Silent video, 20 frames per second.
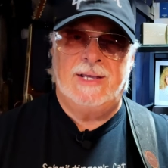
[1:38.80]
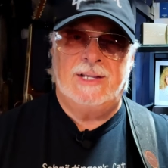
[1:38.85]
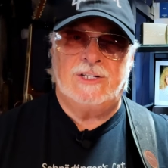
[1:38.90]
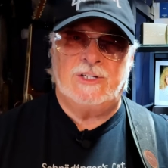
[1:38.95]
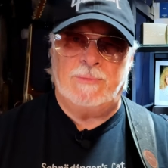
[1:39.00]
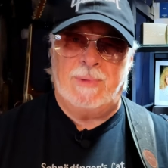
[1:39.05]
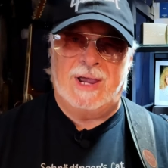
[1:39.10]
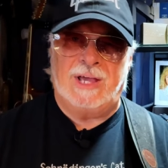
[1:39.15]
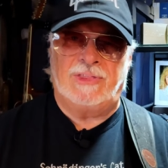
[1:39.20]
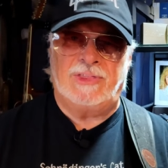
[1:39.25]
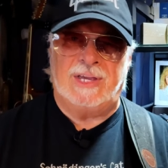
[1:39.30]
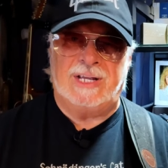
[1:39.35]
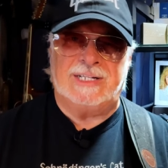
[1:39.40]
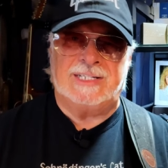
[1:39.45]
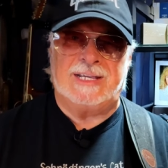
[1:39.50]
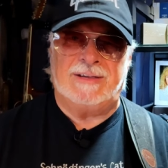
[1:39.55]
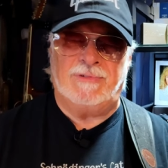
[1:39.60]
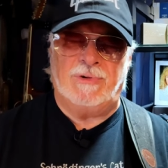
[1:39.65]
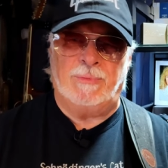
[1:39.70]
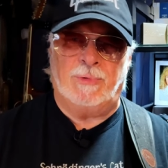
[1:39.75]
To make
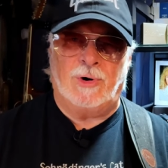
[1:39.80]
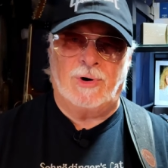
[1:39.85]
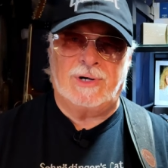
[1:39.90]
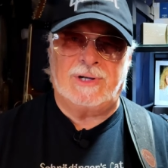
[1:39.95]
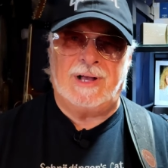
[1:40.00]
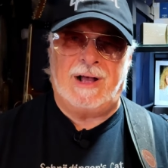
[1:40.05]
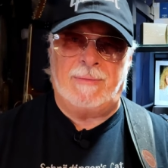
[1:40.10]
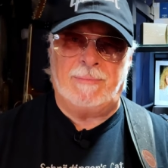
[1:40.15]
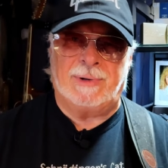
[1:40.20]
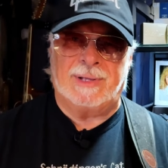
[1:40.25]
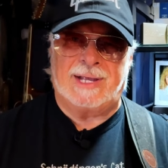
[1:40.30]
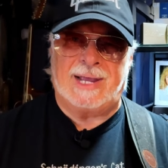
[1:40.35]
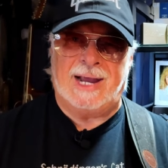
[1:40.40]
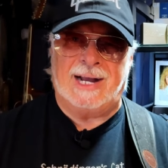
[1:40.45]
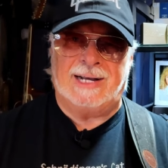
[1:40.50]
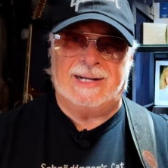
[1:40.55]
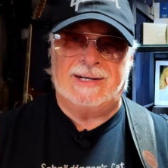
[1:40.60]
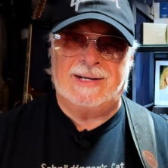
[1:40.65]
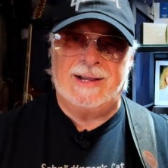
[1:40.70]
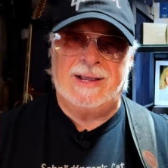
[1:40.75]
things even more
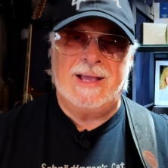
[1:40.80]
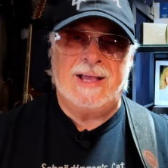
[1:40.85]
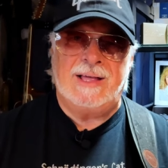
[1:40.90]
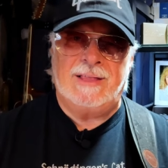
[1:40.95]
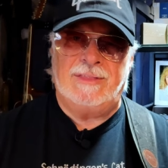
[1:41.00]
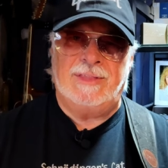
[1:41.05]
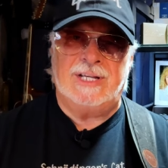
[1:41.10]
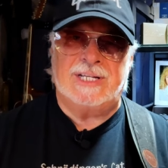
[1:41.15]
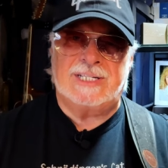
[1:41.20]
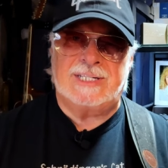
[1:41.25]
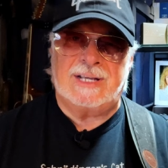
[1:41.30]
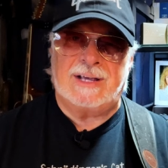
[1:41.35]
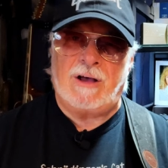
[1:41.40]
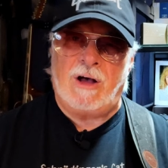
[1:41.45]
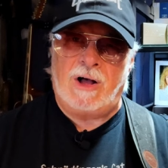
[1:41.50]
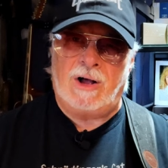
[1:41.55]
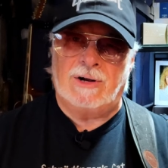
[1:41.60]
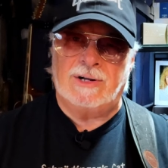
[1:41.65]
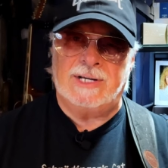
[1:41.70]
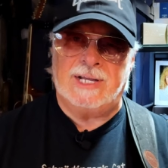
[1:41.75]
complicated, this
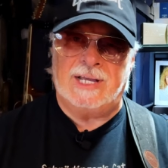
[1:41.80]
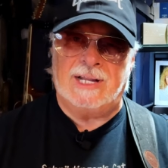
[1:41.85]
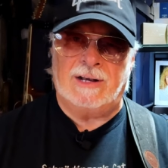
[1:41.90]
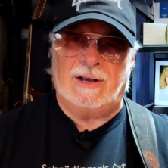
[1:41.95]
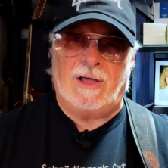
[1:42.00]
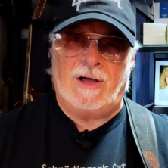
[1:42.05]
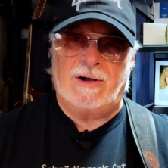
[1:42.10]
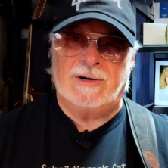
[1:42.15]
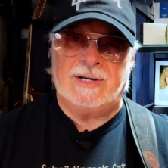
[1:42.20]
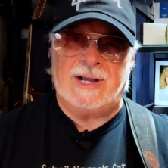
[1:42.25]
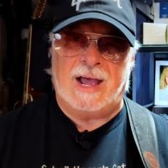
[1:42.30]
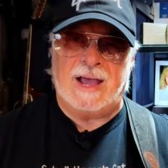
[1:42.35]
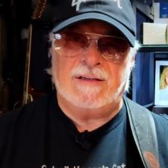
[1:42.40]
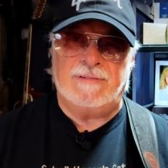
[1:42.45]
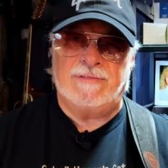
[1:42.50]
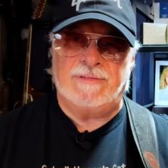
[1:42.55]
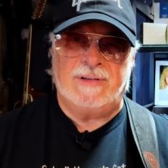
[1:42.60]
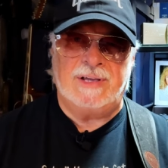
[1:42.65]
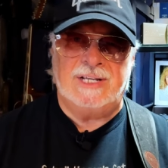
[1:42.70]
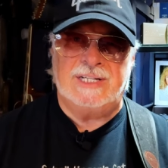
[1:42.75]
Hongdian long
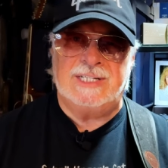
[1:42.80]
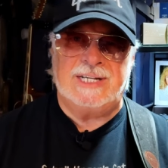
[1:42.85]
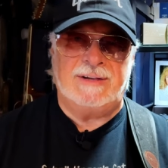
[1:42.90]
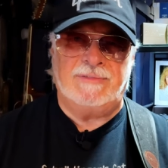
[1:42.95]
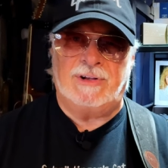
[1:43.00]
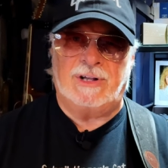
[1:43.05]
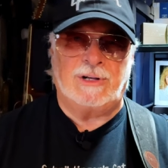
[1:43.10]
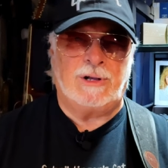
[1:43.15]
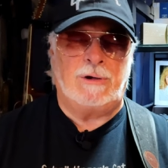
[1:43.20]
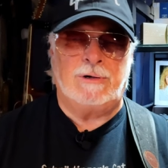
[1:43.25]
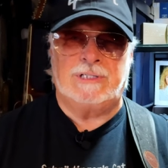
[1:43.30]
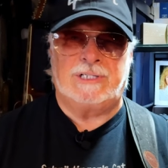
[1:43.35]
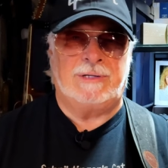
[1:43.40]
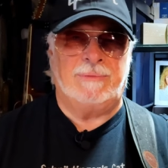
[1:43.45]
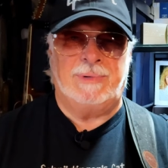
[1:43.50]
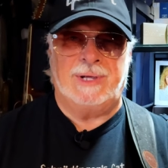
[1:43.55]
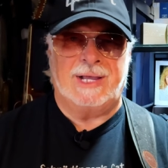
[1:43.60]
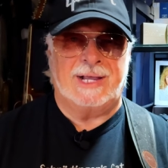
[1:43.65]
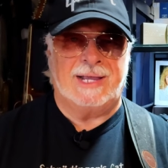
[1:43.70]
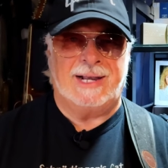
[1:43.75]
knife isn't even close
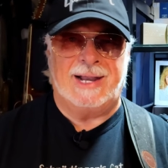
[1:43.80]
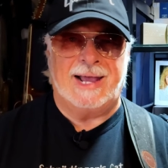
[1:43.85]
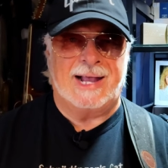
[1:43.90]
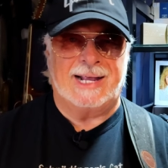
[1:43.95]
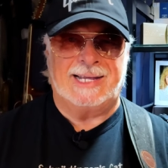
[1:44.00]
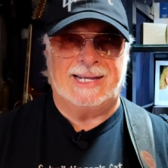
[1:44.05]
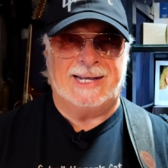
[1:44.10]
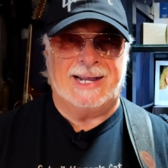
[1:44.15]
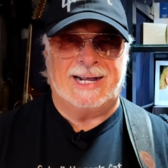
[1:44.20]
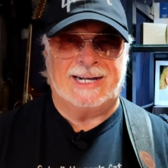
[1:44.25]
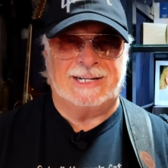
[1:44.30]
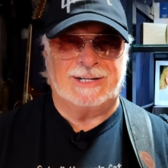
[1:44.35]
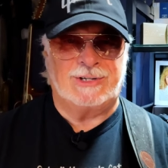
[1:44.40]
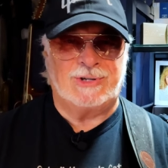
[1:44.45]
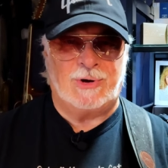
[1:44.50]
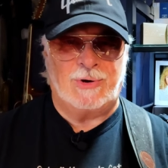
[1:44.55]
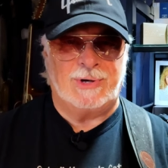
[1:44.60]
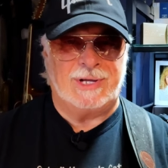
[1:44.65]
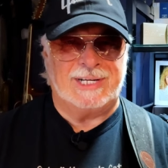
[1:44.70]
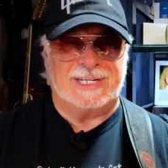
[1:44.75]
to being a Naginata
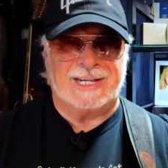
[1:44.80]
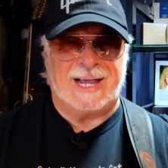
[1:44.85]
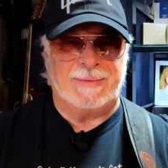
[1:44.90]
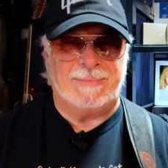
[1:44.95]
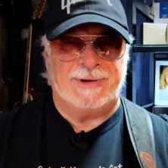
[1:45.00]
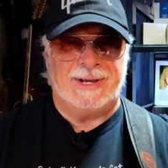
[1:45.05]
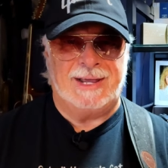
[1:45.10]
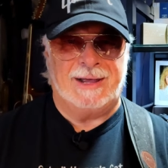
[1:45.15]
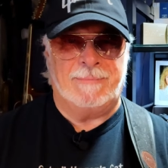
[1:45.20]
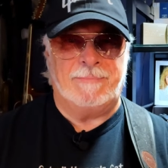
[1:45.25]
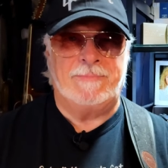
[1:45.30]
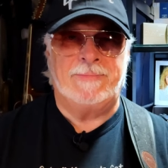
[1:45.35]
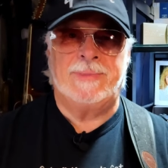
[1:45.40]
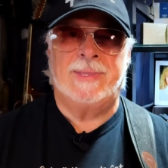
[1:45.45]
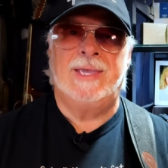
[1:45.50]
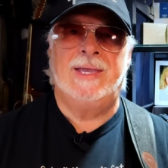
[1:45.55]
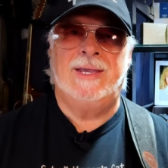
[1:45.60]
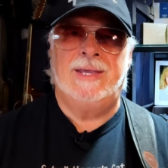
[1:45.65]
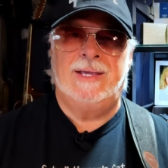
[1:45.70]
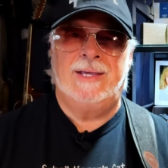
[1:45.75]
togi type nib.
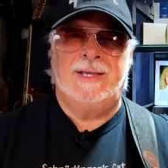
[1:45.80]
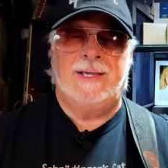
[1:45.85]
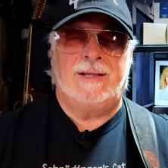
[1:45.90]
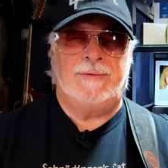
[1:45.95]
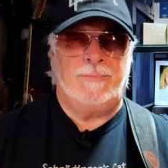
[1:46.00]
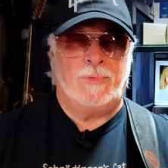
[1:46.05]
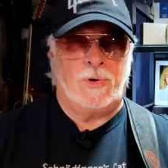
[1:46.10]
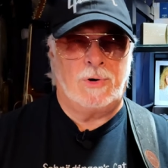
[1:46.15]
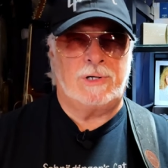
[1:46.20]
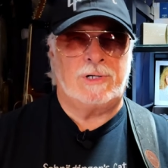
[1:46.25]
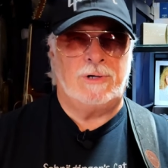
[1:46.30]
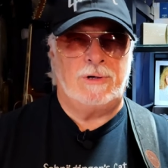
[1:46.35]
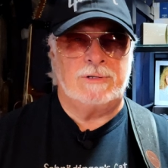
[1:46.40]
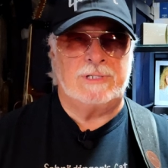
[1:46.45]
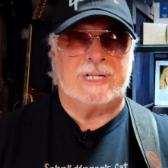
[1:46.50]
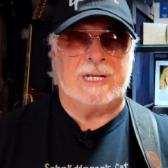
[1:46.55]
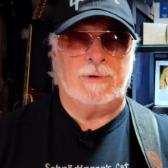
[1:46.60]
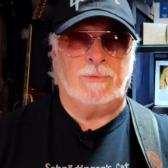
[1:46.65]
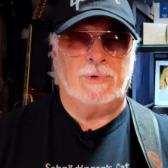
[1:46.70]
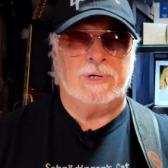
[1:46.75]
It more
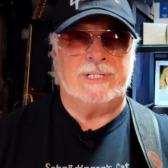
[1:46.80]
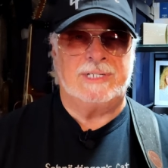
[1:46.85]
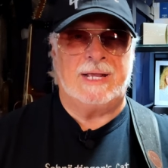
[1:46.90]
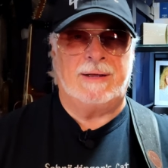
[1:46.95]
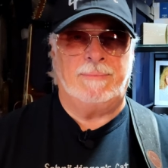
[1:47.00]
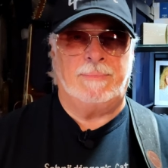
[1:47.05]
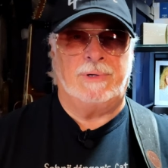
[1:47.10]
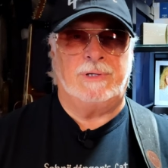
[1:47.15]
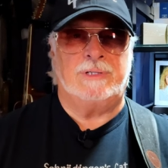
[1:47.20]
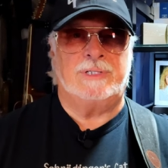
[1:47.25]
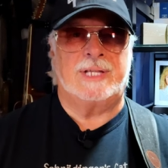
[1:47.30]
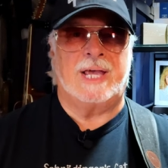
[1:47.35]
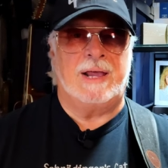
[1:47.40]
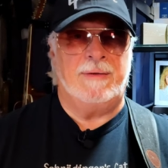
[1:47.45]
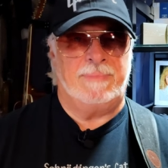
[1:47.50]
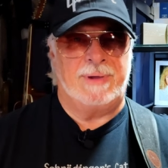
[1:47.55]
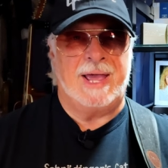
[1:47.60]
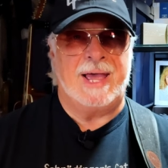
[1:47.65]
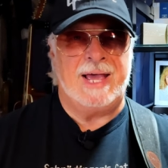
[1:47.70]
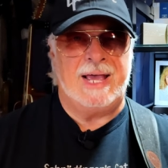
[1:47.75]
closely resembles
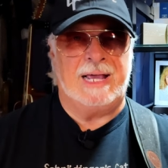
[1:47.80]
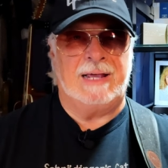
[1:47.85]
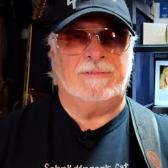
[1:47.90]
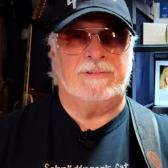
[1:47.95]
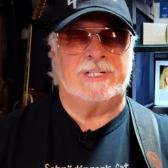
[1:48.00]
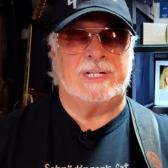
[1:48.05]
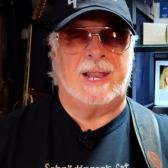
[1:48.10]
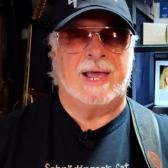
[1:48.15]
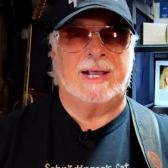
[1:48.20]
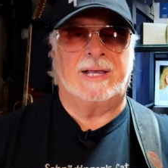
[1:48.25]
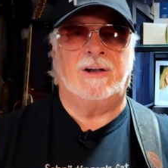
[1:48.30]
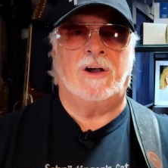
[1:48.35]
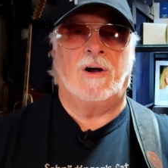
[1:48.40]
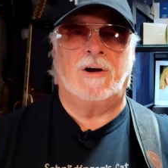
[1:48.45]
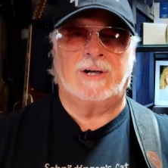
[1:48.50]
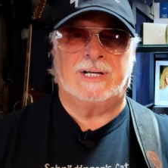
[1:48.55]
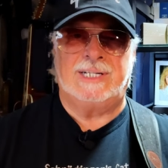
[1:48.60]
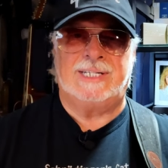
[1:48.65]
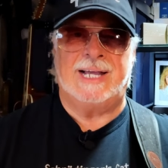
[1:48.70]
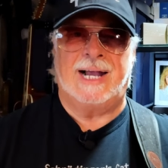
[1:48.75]
and behaves like an
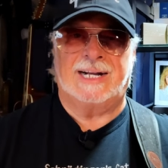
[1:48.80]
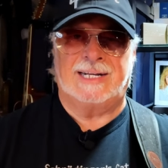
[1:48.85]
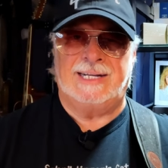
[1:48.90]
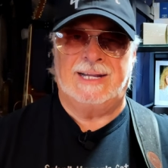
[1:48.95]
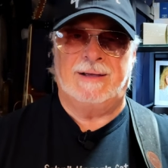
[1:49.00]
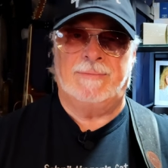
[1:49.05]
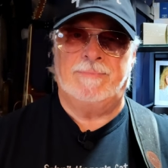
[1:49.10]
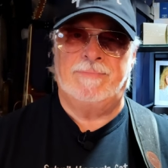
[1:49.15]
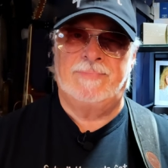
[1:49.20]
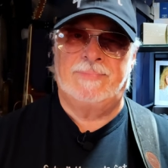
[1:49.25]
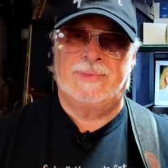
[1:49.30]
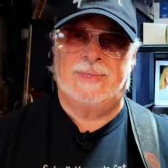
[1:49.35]
architect nib.